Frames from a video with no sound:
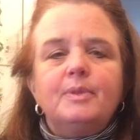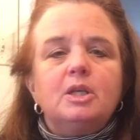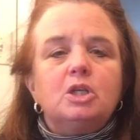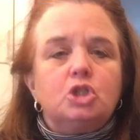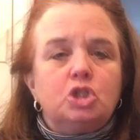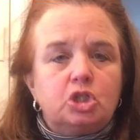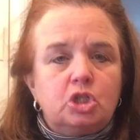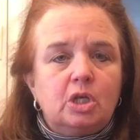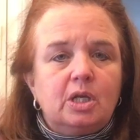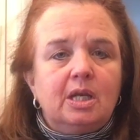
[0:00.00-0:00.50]

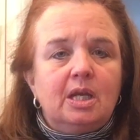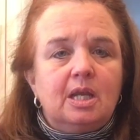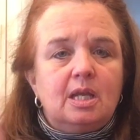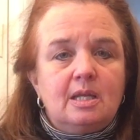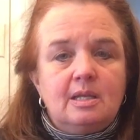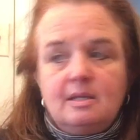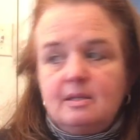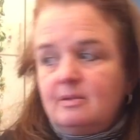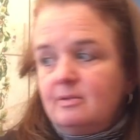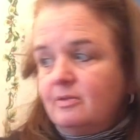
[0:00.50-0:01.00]
she
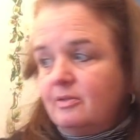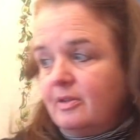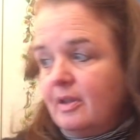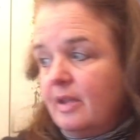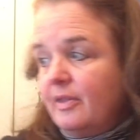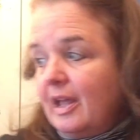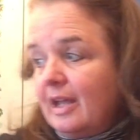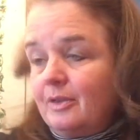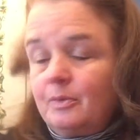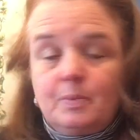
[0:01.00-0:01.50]
is
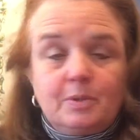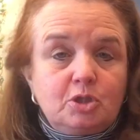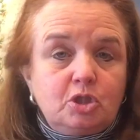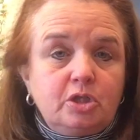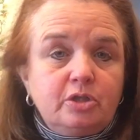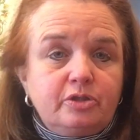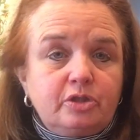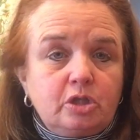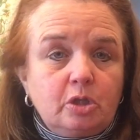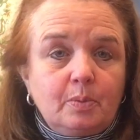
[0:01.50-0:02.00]
that's what
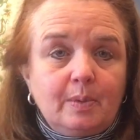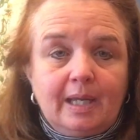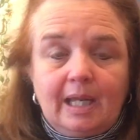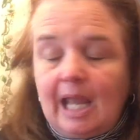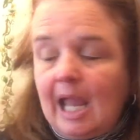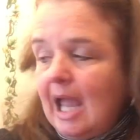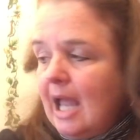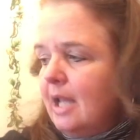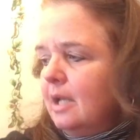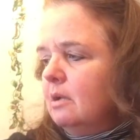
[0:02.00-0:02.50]
she's doing.
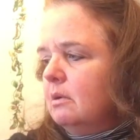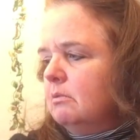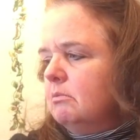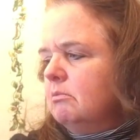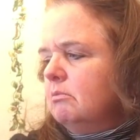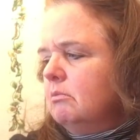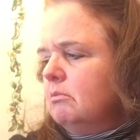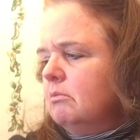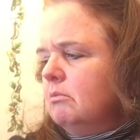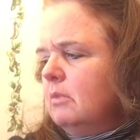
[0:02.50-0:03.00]

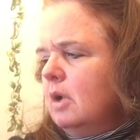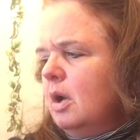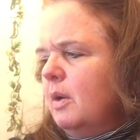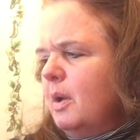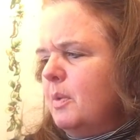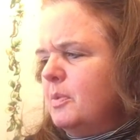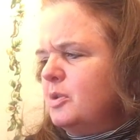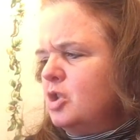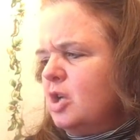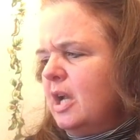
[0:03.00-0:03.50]
Oh,
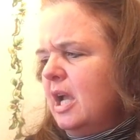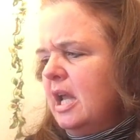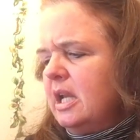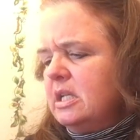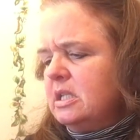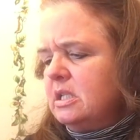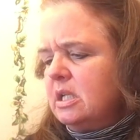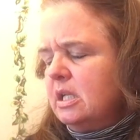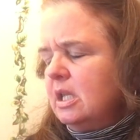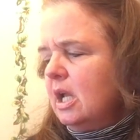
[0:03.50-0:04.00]
I wish I
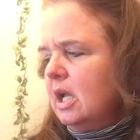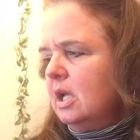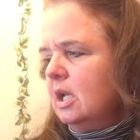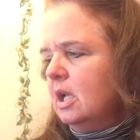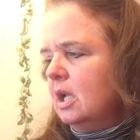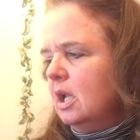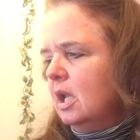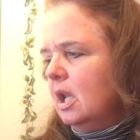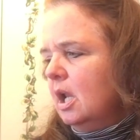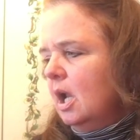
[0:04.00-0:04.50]
hadn't done
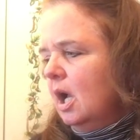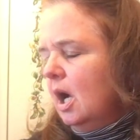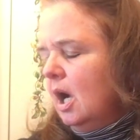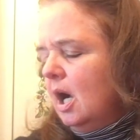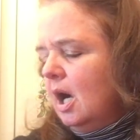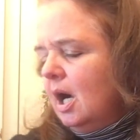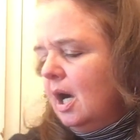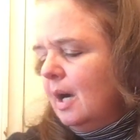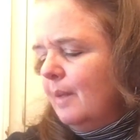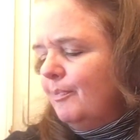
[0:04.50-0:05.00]
that.
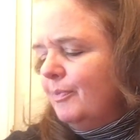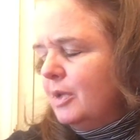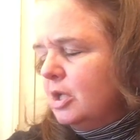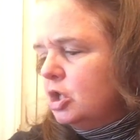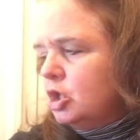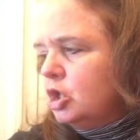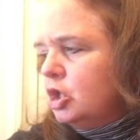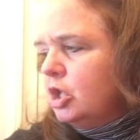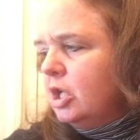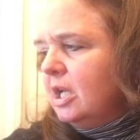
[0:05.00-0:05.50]
Um,
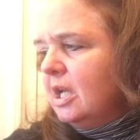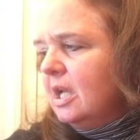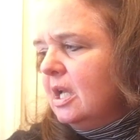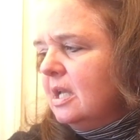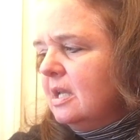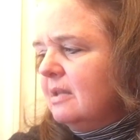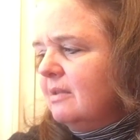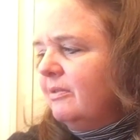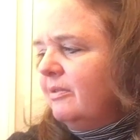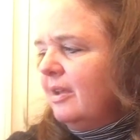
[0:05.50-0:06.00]
she
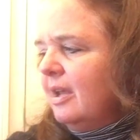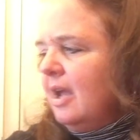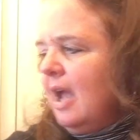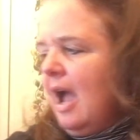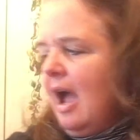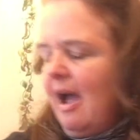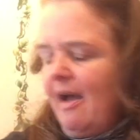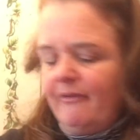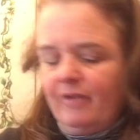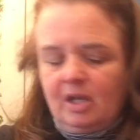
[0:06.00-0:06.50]
is
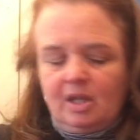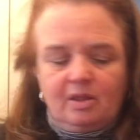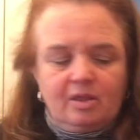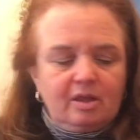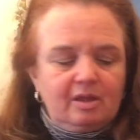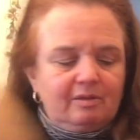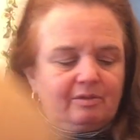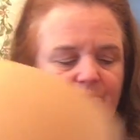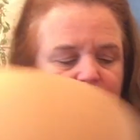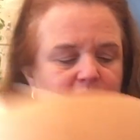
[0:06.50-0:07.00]
having
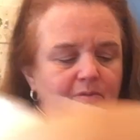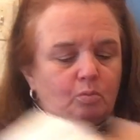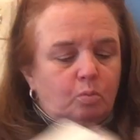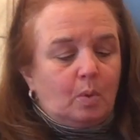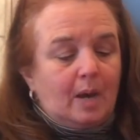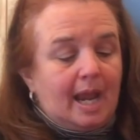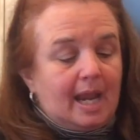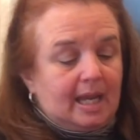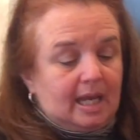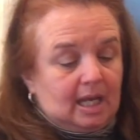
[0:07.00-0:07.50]
this
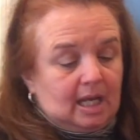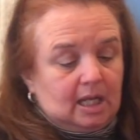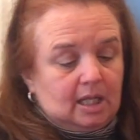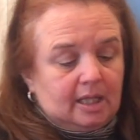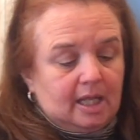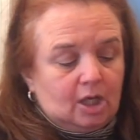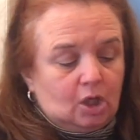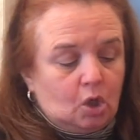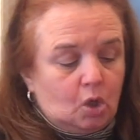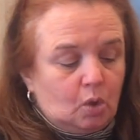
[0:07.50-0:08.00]
wedding,
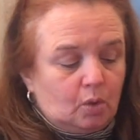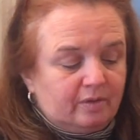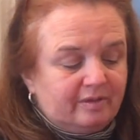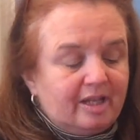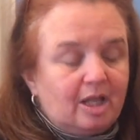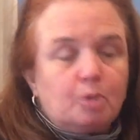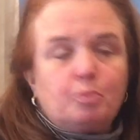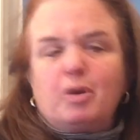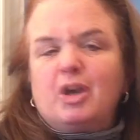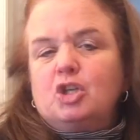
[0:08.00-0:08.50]
like her
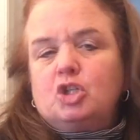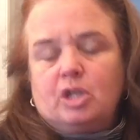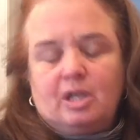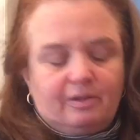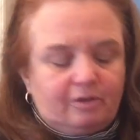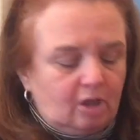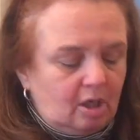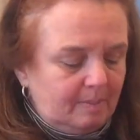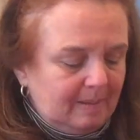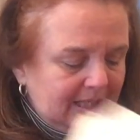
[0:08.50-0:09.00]
celebration
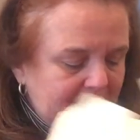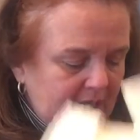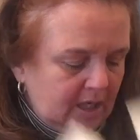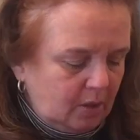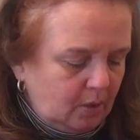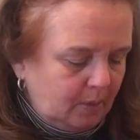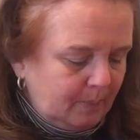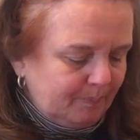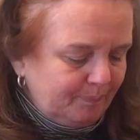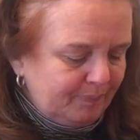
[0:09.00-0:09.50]
is going to be
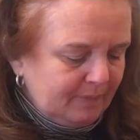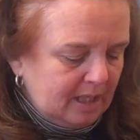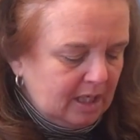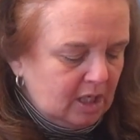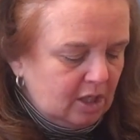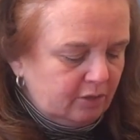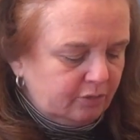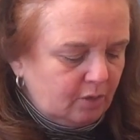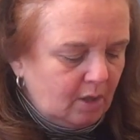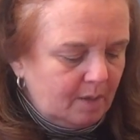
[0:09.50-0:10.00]
later.
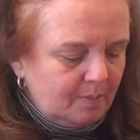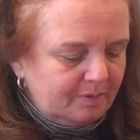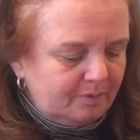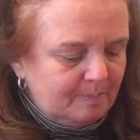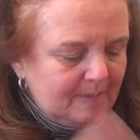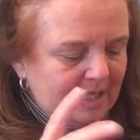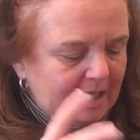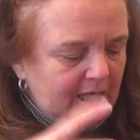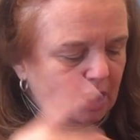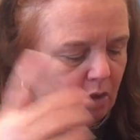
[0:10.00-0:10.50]
So I was
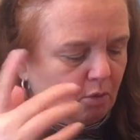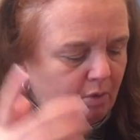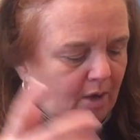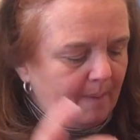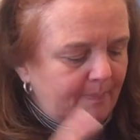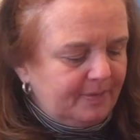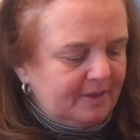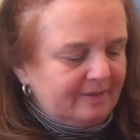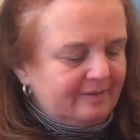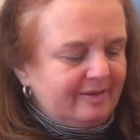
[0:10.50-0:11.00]
making her
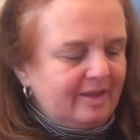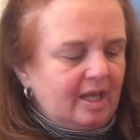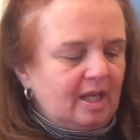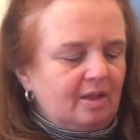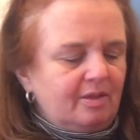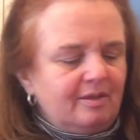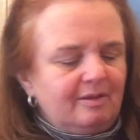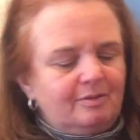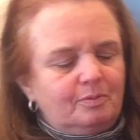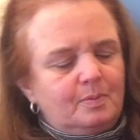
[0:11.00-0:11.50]
up this
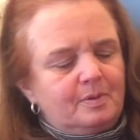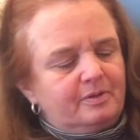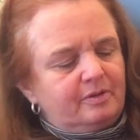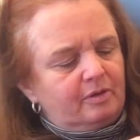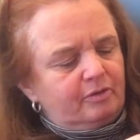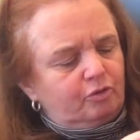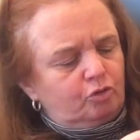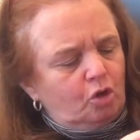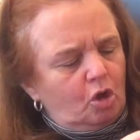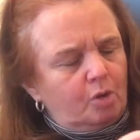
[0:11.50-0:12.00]
thing. This was a
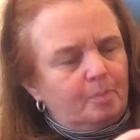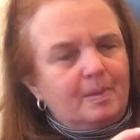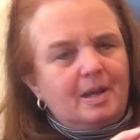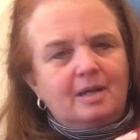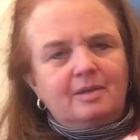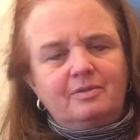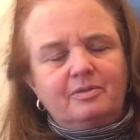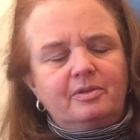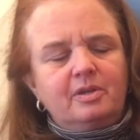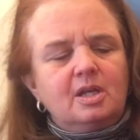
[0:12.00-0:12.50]

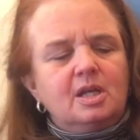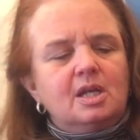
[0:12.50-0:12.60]
Starbucks